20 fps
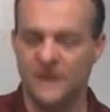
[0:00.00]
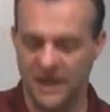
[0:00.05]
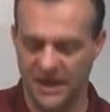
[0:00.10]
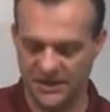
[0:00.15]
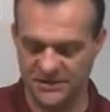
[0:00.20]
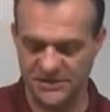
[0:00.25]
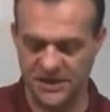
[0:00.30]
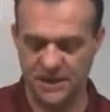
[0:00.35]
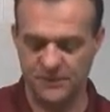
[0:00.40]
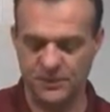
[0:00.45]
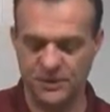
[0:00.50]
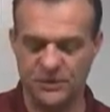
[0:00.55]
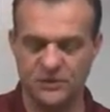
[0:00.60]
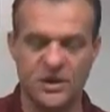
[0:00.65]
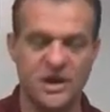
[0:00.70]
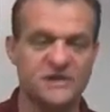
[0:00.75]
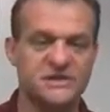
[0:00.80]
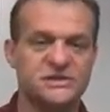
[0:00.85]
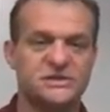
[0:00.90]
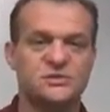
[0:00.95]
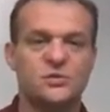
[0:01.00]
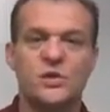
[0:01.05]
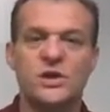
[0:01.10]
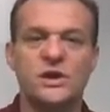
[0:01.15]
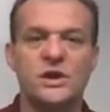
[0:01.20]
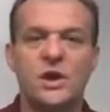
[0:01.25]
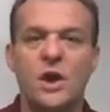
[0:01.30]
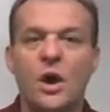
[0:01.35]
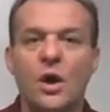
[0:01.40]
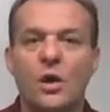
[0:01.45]
As that progresses,
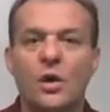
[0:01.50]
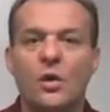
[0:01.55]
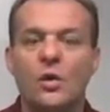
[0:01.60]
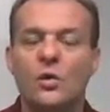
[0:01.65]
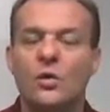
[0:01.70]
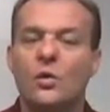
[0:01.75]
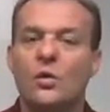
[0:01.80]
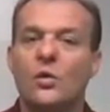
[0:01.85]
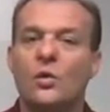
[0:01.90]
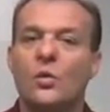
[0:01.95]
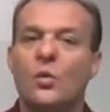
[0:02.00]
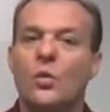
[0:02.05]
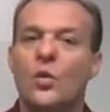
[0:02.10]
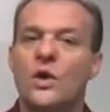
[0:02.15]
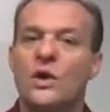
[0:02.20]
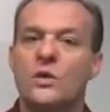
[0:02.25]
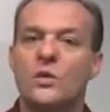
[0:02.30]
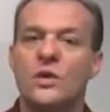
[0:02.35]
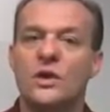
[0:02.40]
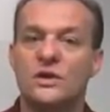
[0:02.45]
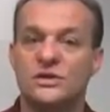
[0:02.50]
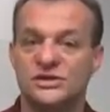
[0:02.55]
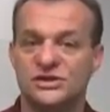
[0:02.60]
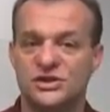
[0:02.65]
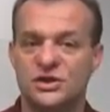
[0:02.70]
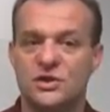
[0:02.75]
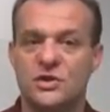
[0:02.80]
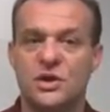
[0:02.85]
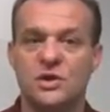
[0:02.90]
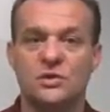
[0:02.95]
we know where we are
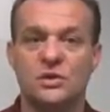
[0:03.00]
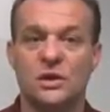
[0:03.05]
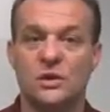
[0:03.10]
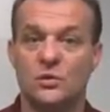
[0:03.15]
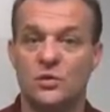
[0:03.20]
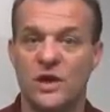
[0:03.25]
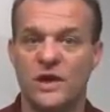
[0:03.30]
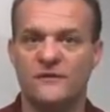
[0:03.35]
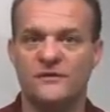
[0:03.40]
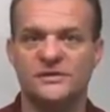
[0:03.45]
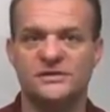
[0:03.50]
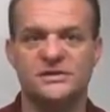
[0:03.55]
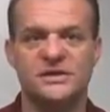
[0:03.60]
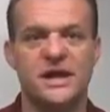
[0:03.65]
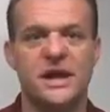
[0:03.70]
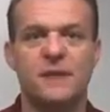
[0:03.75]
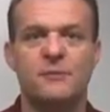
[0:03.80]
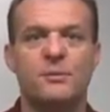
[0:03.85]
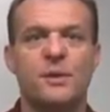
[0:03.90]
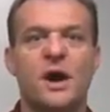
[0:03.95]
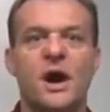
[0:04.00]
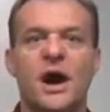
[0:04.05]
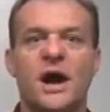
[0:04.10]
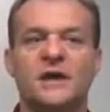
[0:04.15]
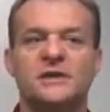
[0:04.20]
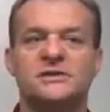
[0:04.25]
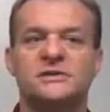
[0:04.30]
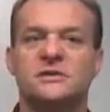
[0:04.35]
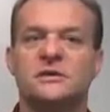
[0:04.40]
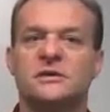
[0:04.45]
steering in reference to that
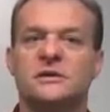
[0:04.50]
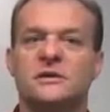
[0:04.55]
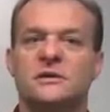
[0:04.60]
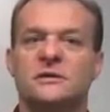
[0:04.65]
box.